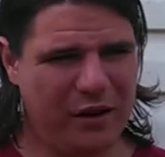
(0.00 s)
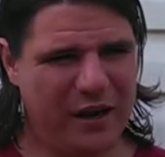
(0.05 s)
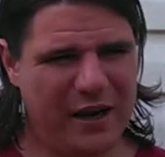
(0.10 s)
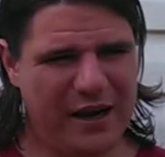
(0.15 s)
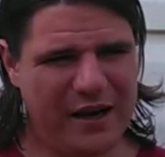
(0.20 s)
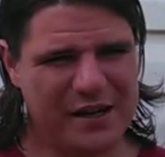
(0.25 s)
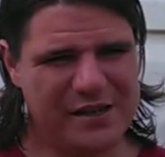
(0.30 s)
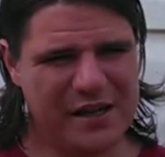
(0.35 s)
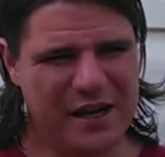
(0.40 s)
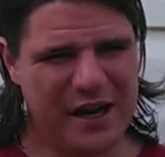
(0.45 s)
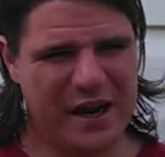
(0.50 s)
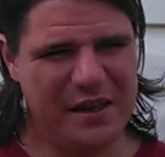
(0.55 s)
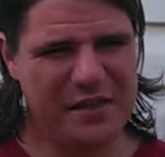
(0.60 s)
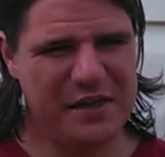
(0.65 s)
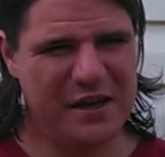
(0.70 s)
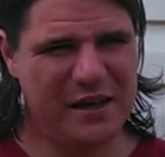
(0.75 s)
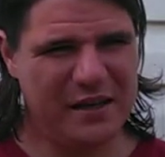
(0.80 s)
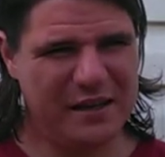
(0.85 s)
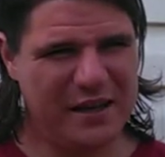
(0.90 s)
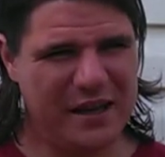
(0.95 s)
Like I say, I
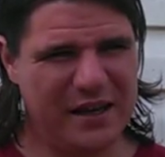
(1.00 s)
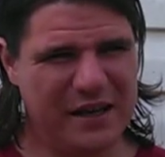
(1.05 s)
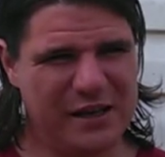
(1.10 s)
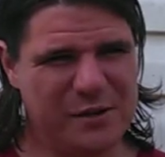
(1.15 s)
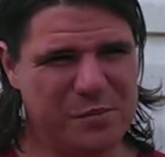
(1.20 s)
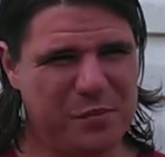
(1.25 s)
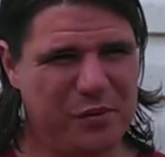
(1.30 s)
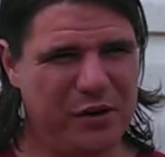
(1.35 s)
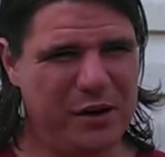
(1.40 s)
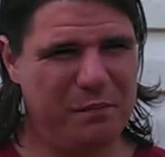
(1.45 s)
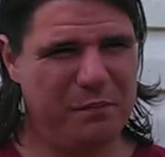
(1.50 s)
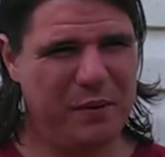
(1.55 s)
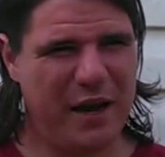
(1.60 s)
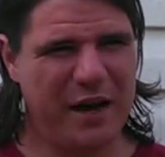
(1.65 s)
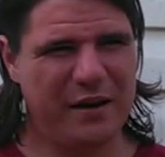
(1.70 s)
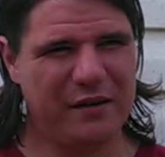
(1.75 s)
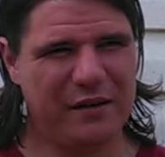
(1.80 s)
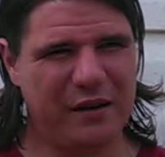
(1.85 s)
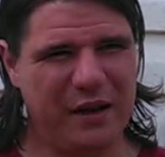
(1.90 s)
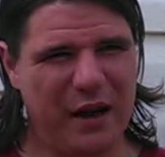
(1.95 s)
think that it's pretty
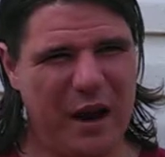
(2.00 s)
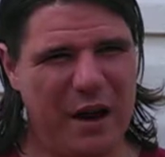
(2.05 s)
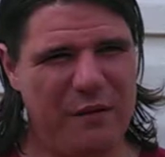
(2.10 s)
patently